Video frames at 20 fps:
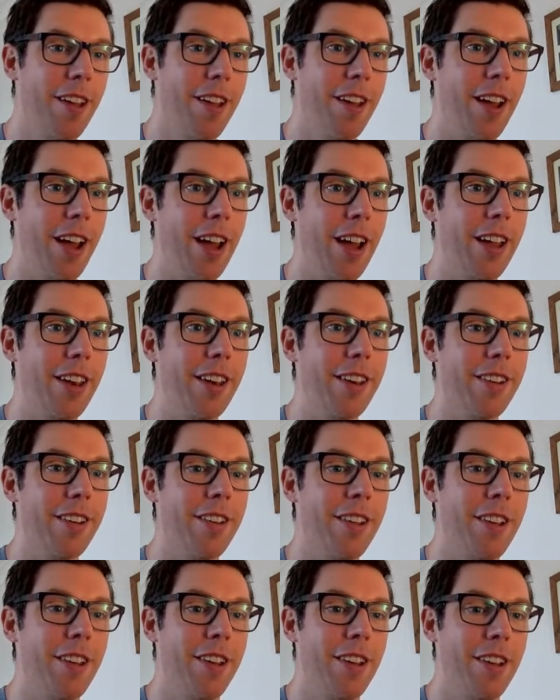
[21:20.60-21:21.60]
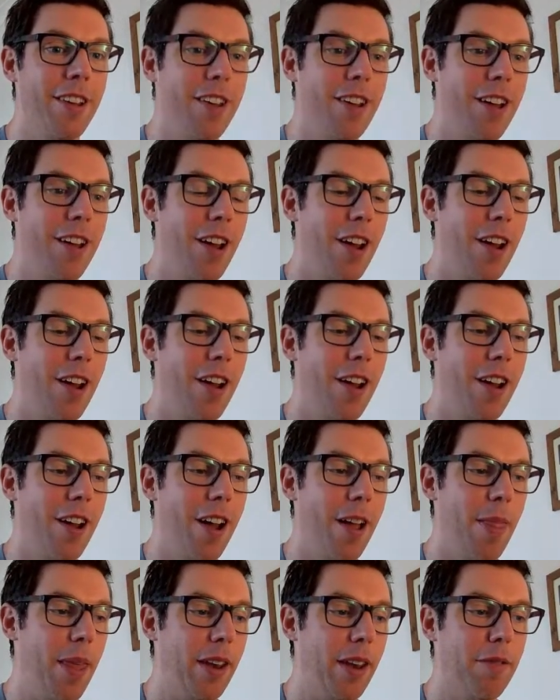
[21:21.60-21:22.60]
and
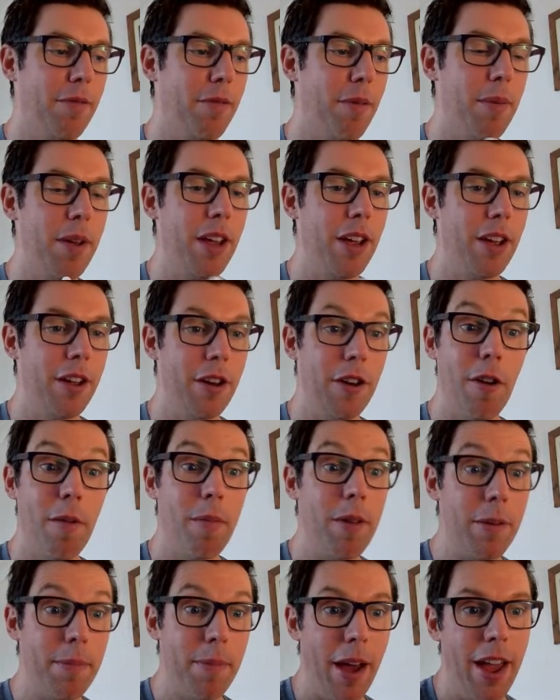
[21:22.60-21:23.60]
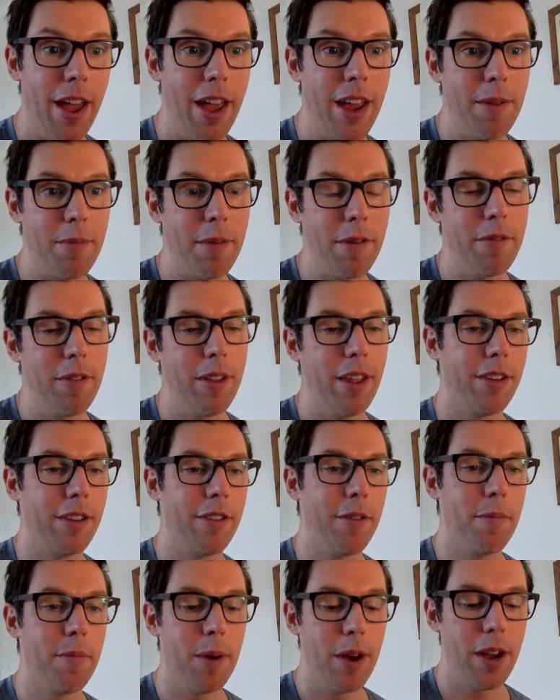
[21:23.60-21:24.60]
that's for me, and nobody's paying me for that.
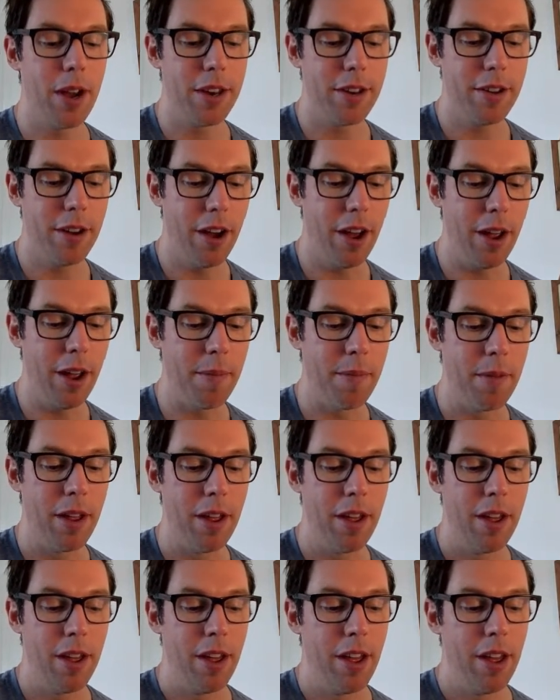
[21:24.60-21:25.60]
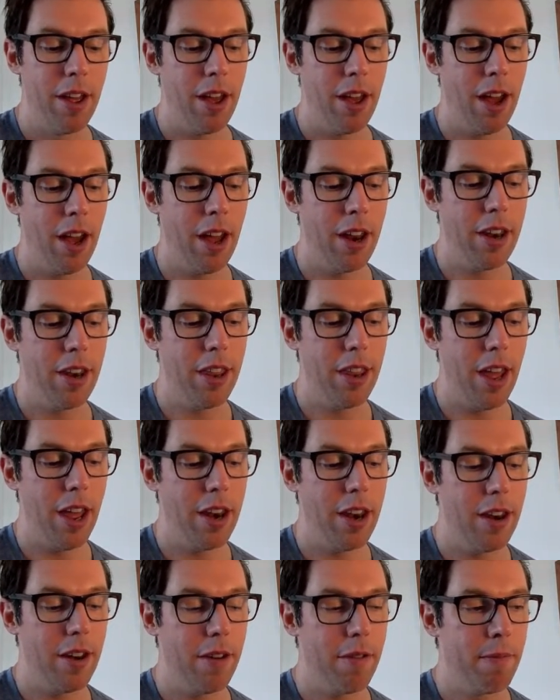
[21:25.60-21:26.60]
It's on my time. And
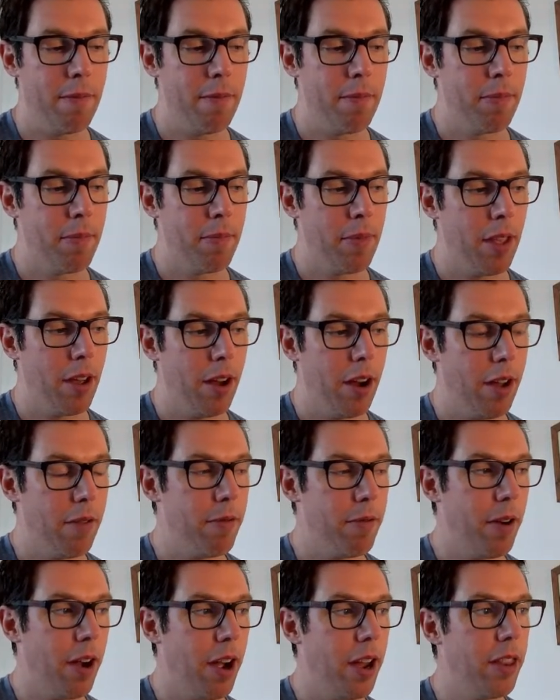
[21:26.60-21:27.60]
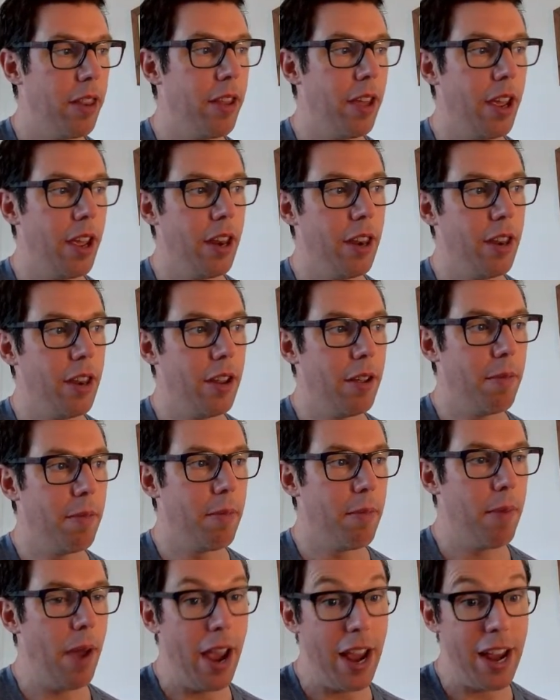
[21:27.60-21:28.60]
then I find that in the
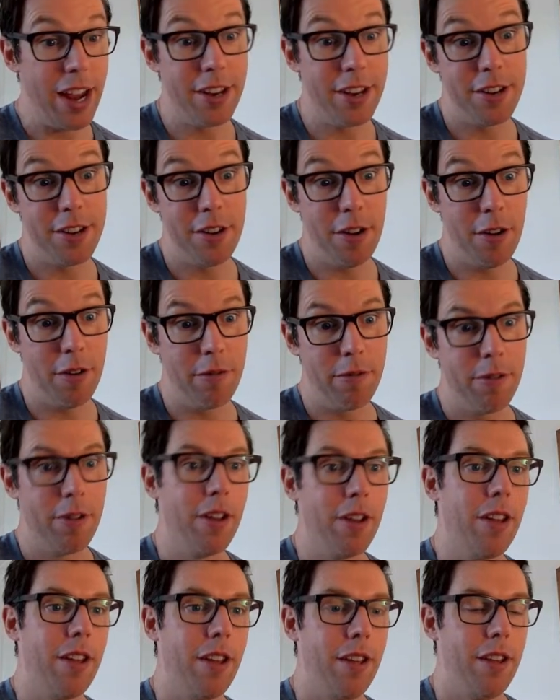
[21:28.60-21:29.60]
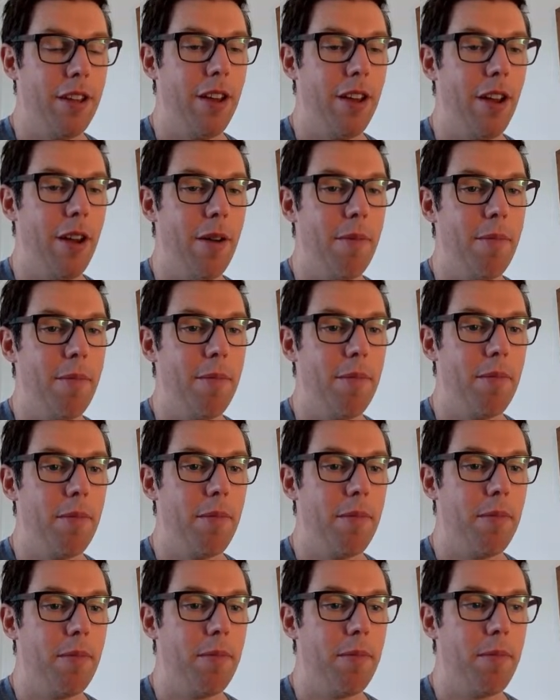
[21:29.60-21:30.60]
paid stuff, um,
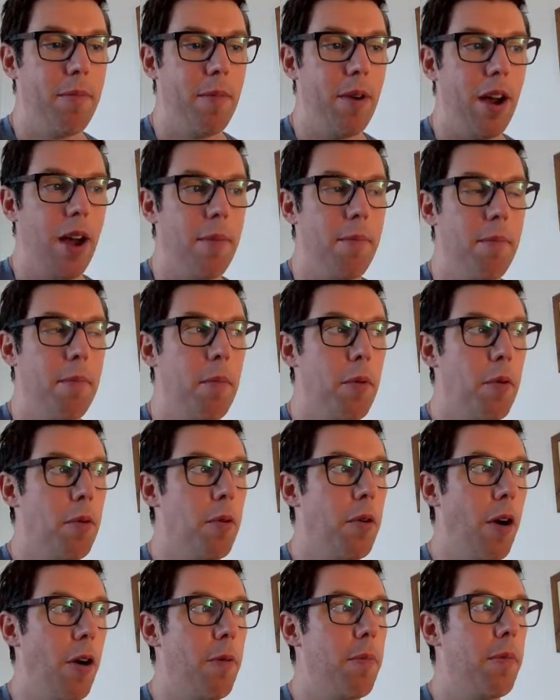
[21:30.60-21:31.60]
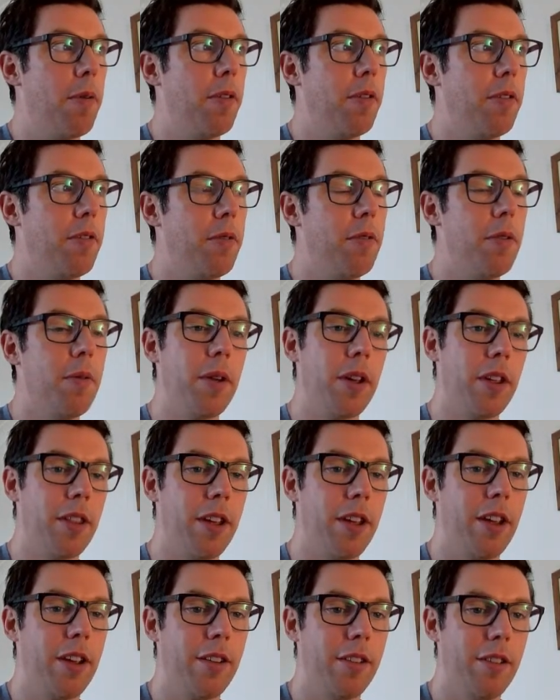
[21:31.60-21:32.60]
I'm more open to doing
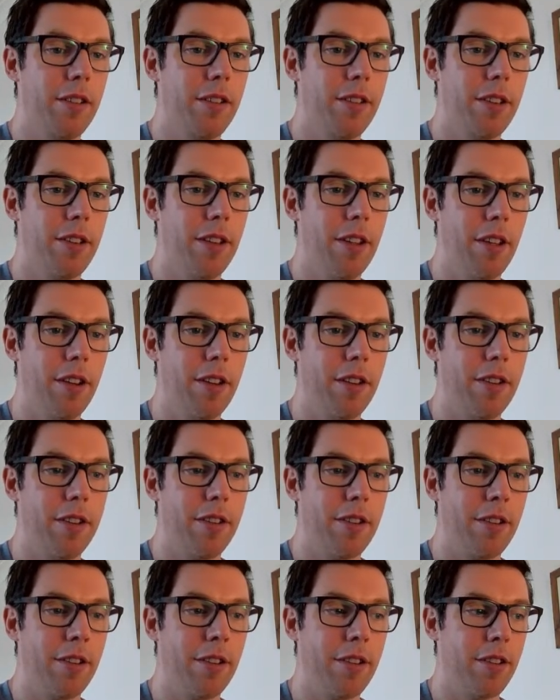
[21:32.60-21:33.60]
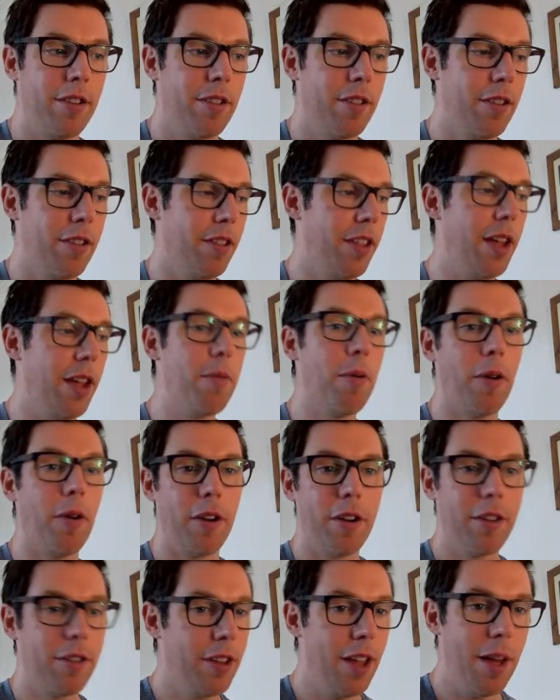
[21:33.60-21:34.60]
things that they
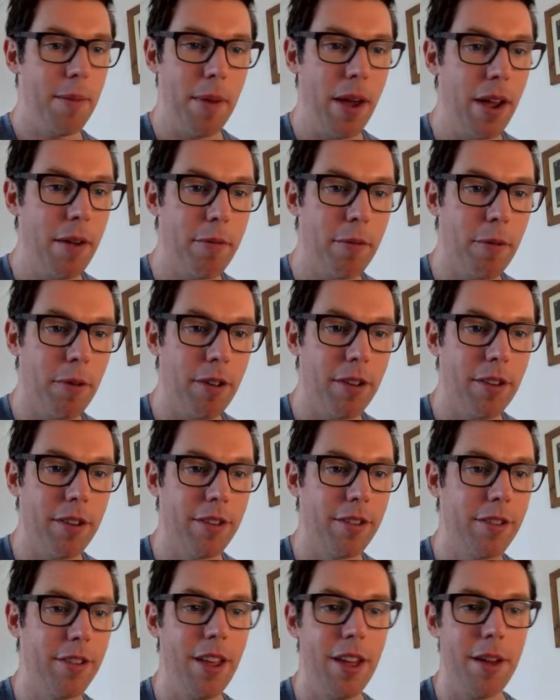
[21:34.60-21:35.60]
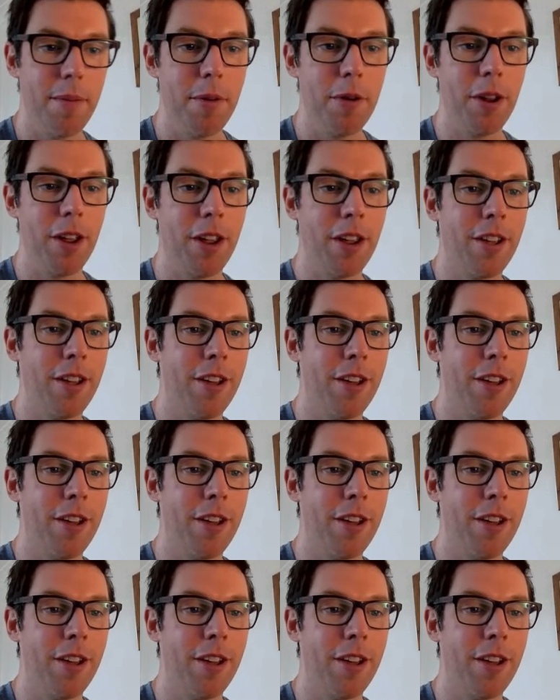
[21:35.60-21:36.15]
want because they're paying for it. It's their money.